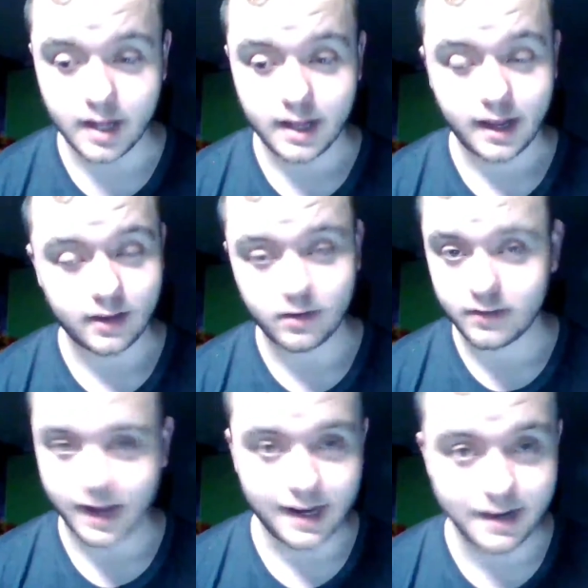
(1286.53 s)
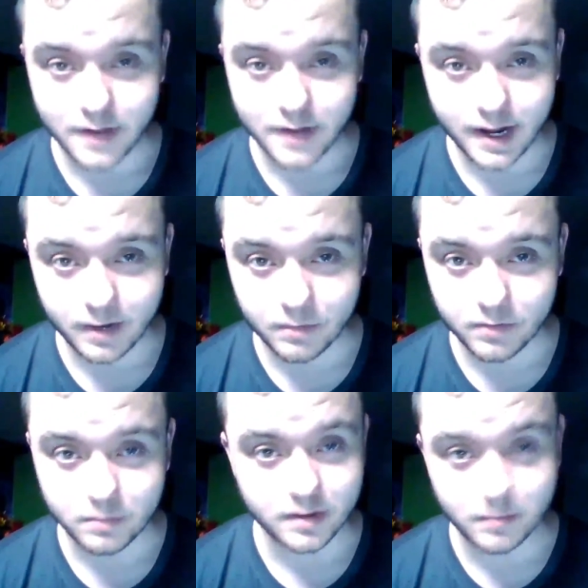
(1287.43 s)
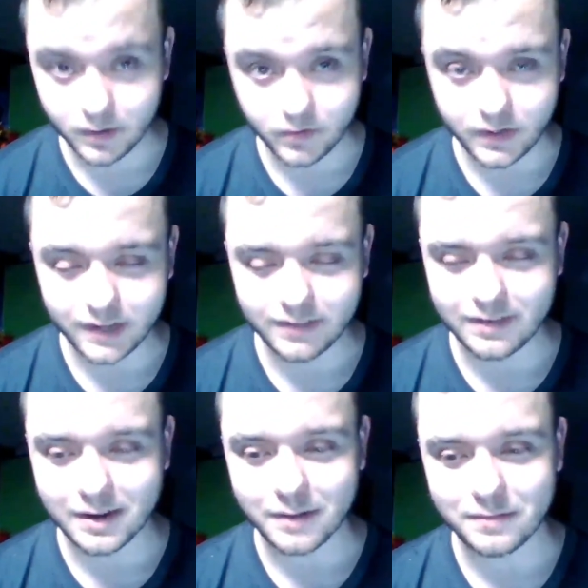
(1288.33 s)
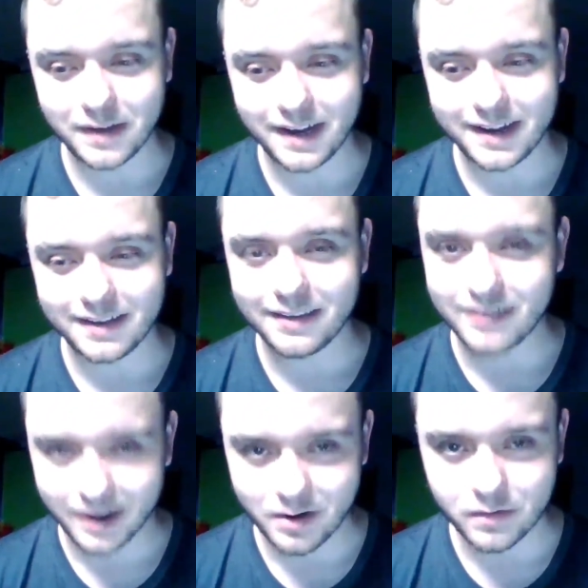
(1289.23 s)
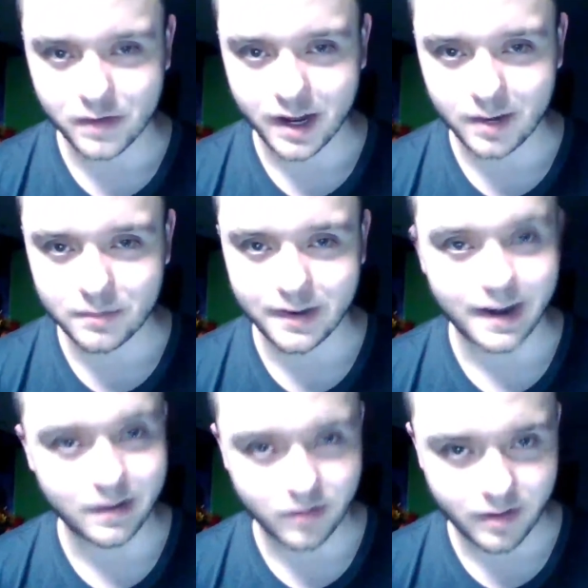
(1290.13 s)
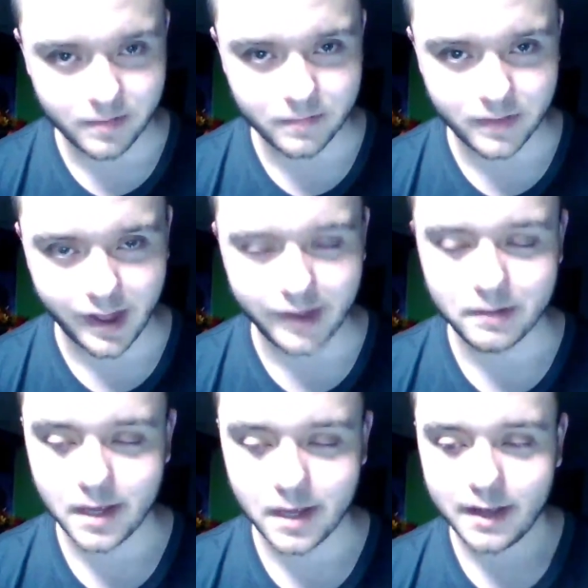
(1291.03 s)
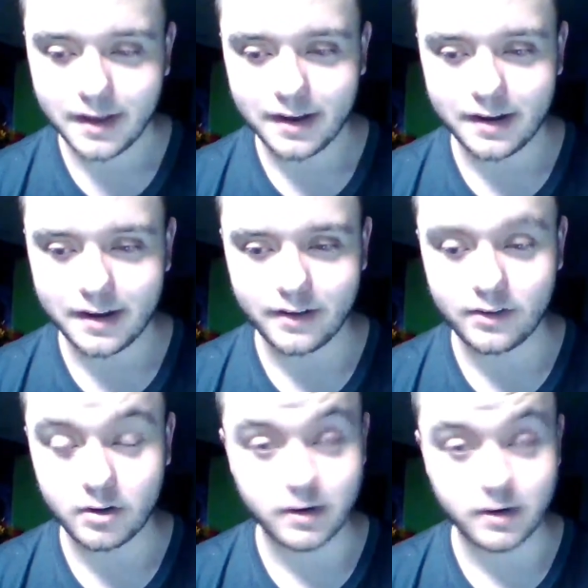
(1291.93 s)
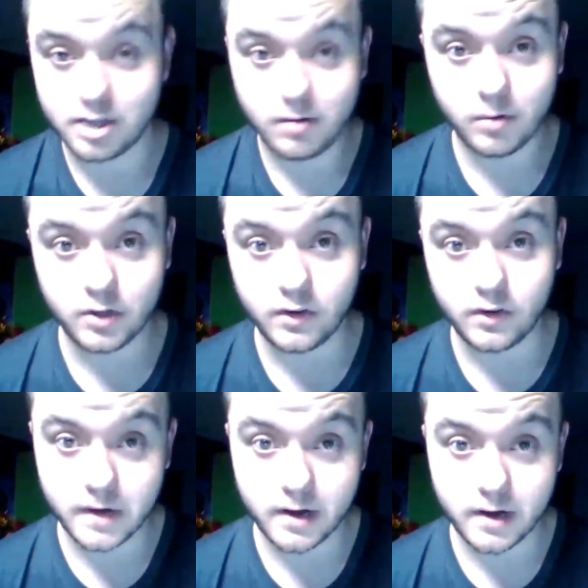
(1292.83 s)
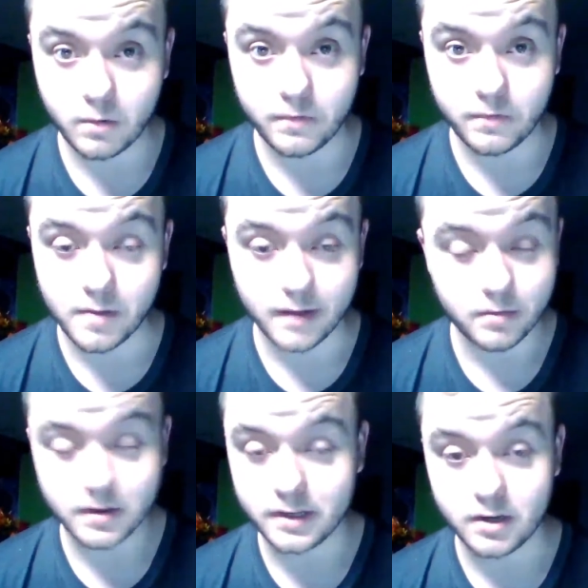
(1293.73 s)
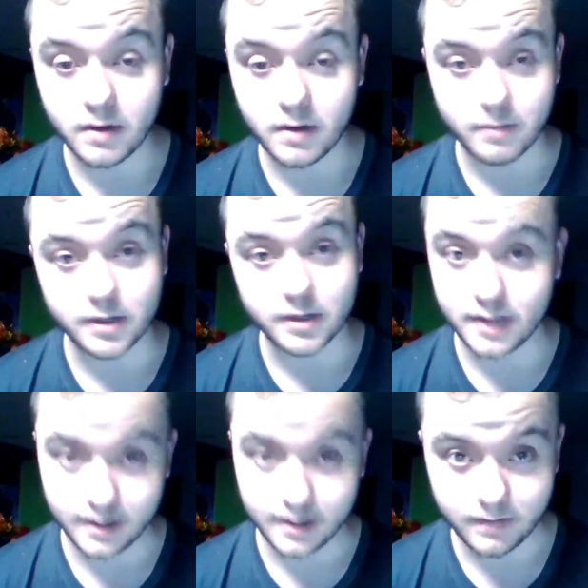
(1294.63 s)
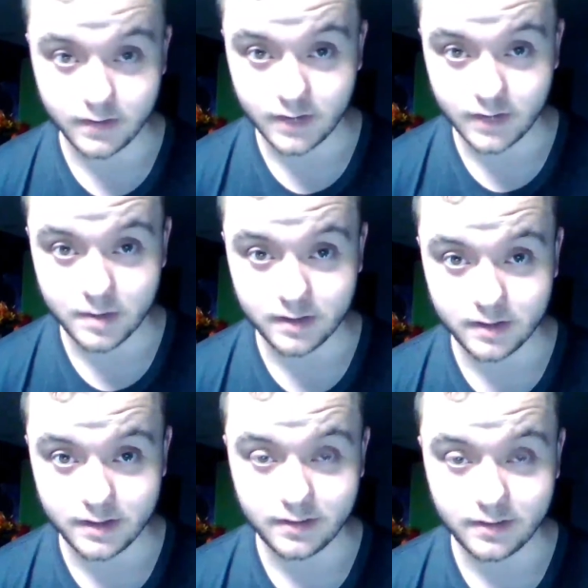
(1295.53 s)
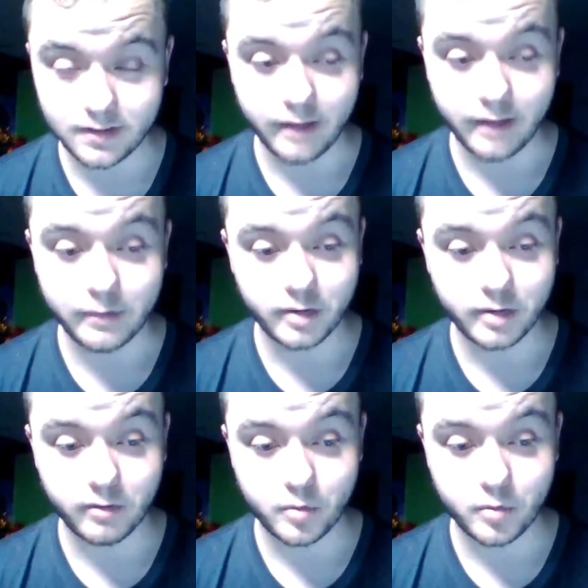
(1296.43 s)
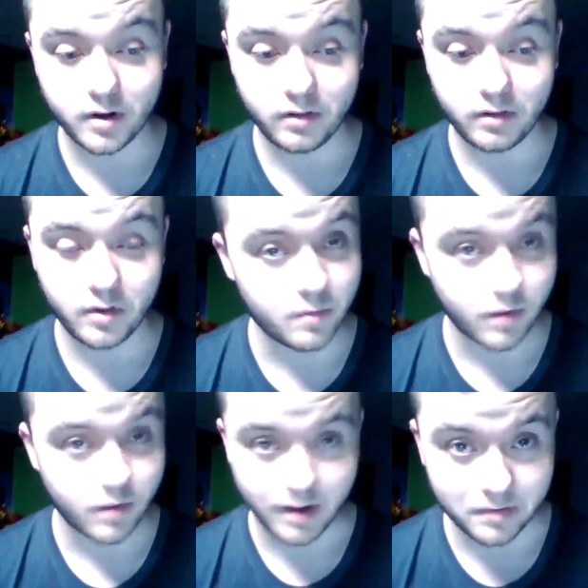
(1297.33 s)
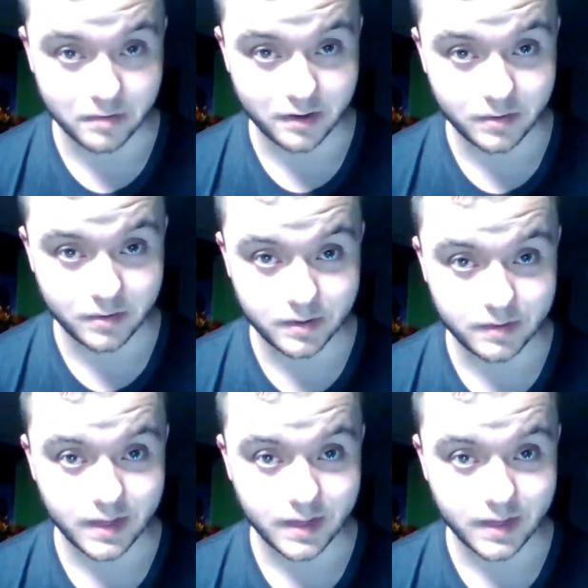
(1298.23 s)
Has those 80 vibes with the music and stuff and the psycho vibes, and I love it for that. So in general, just a very cool film. I really don't have much negative to say about this. I wish I would have put a little bit more effort into it.